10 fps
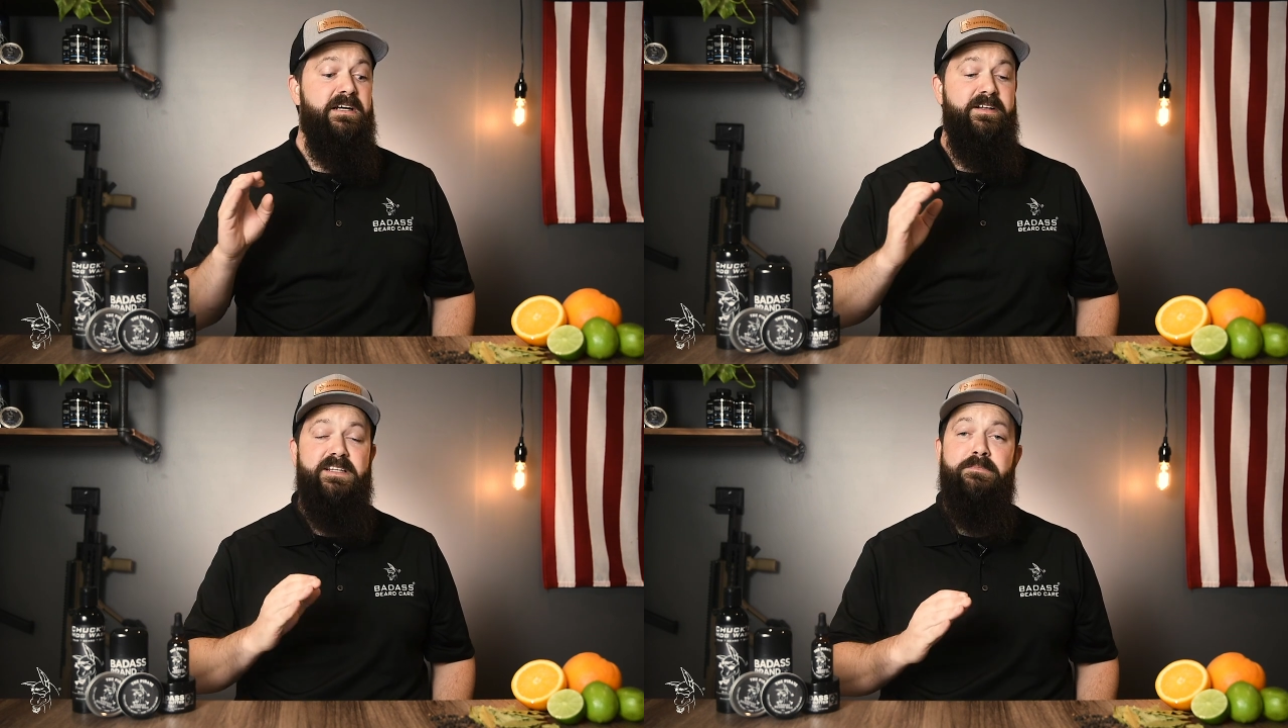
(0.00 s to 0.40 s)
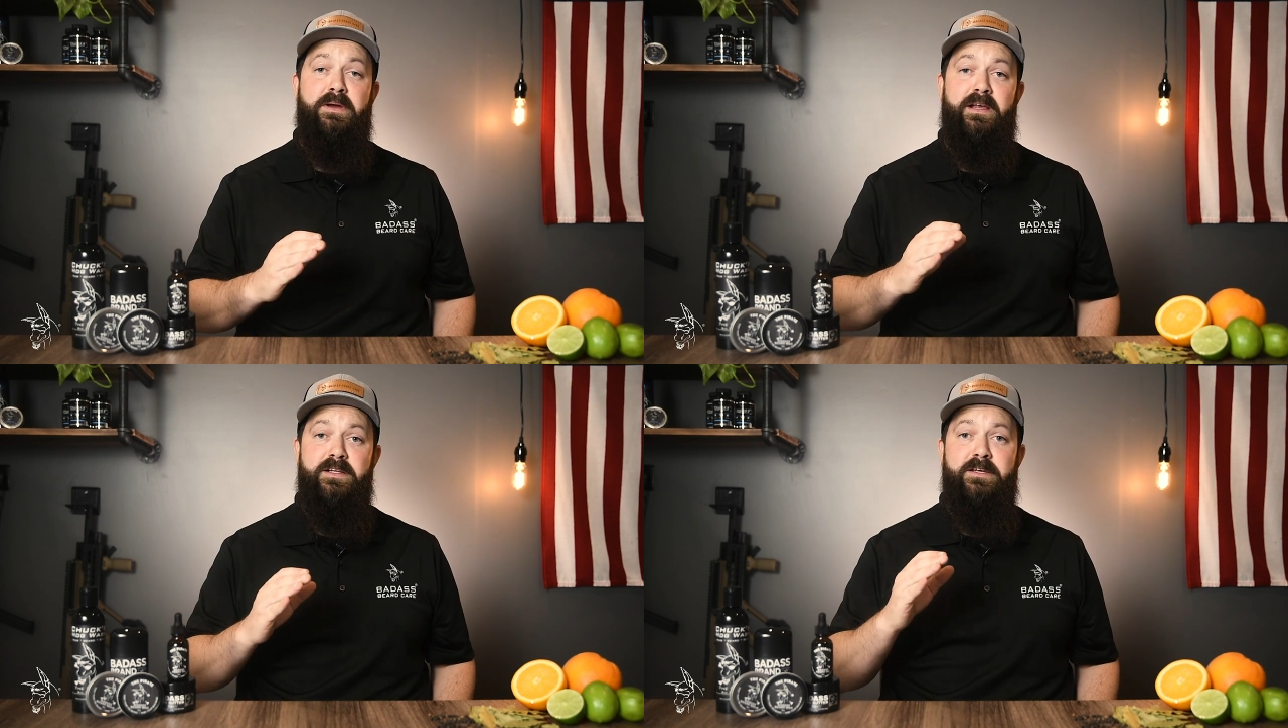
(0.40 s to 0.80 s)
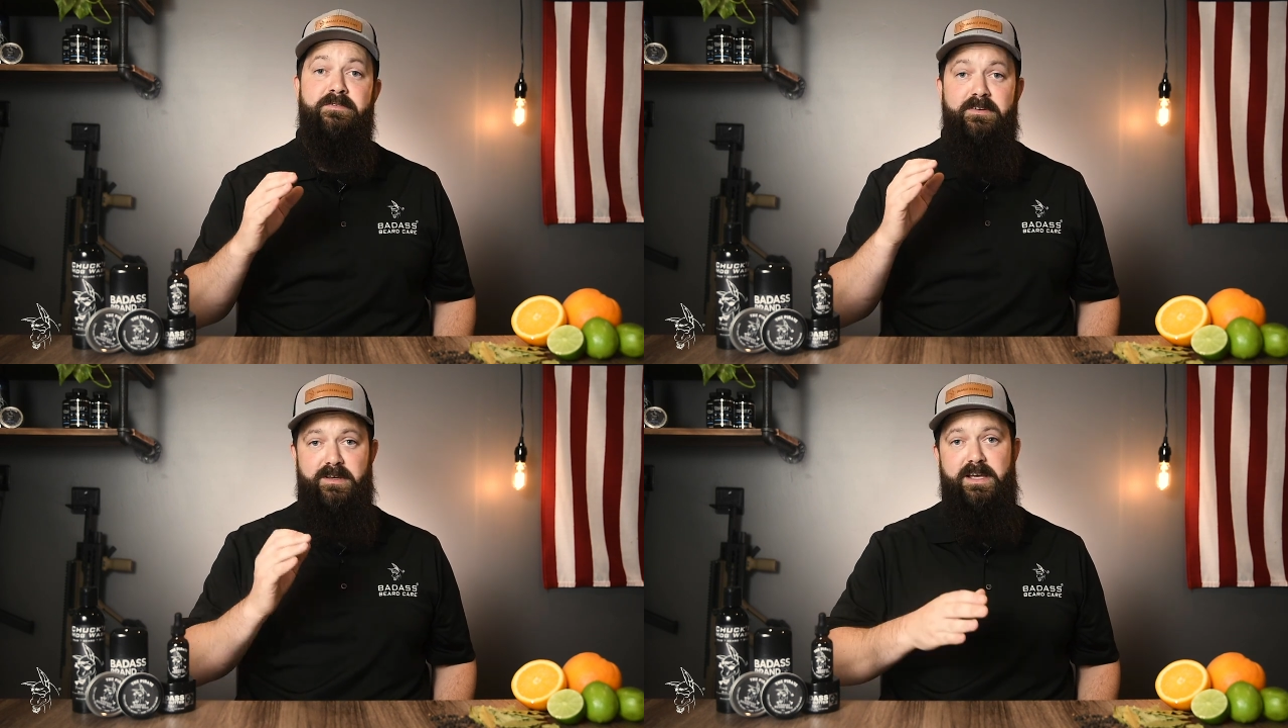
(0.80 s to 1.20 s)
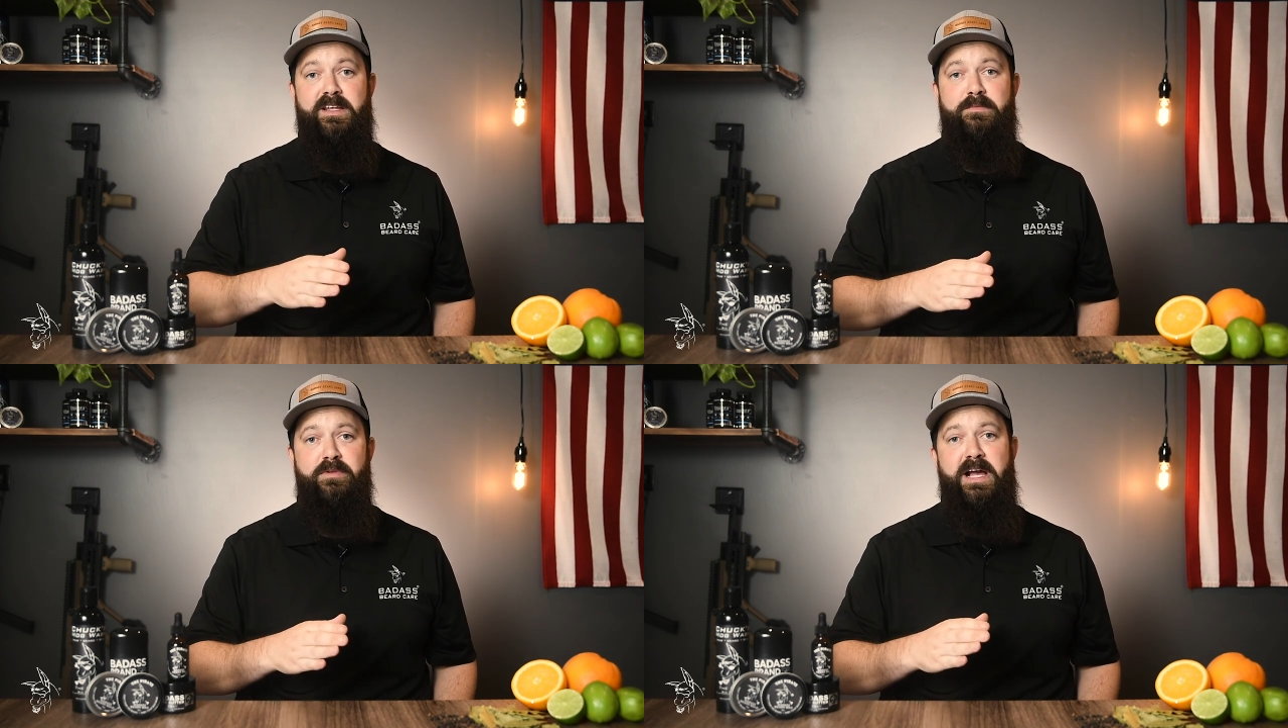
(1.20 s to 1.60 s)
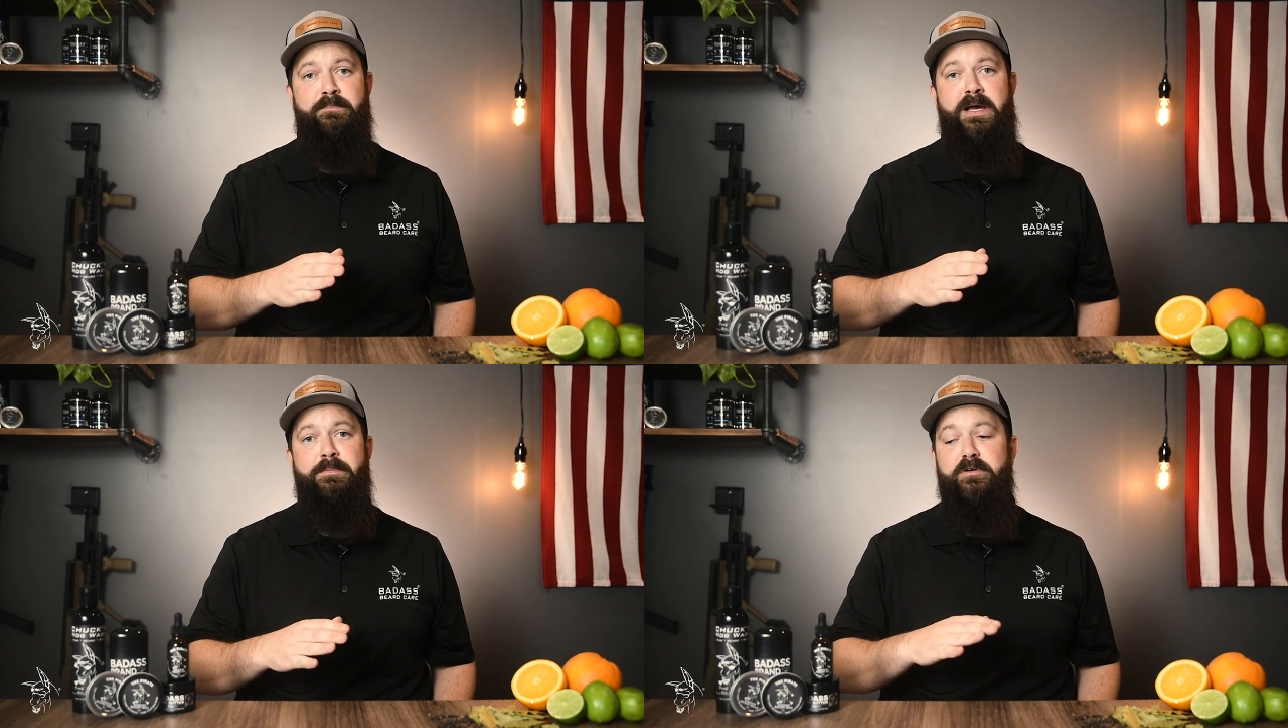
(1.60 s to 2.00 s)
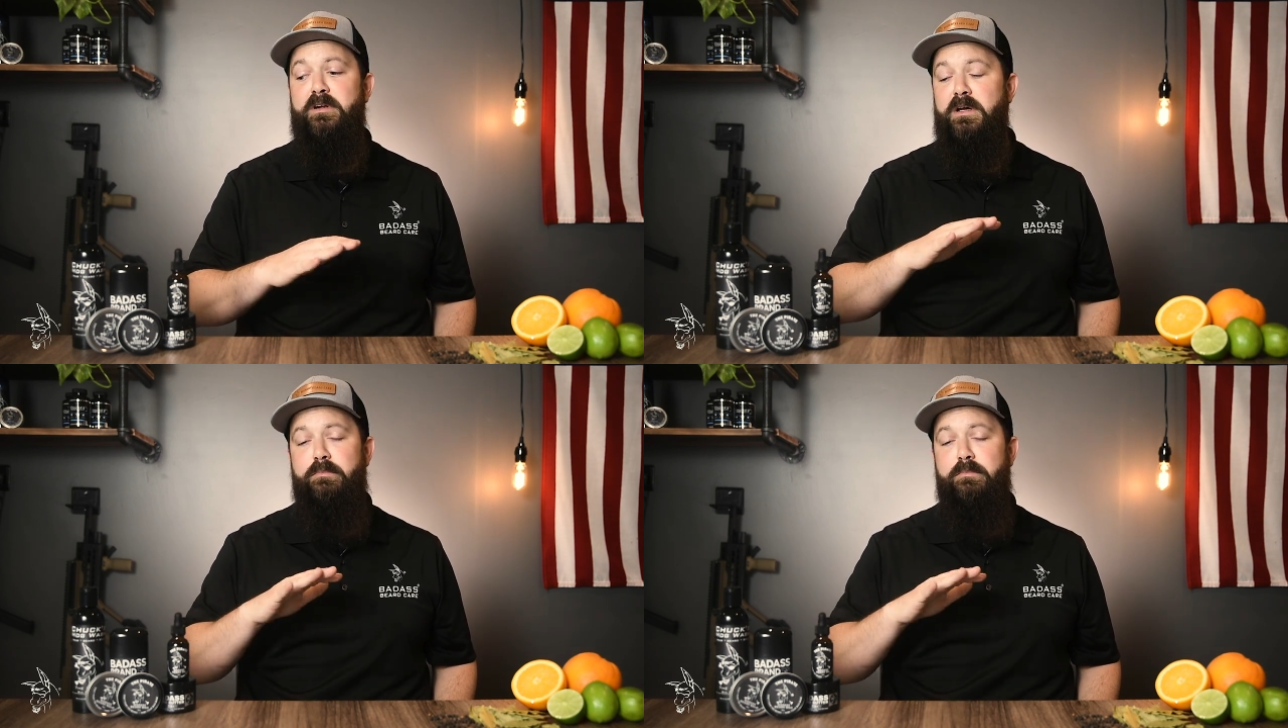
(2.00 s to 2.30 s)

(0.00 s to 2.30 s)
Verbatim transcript: like the bay leaf and the black pepper.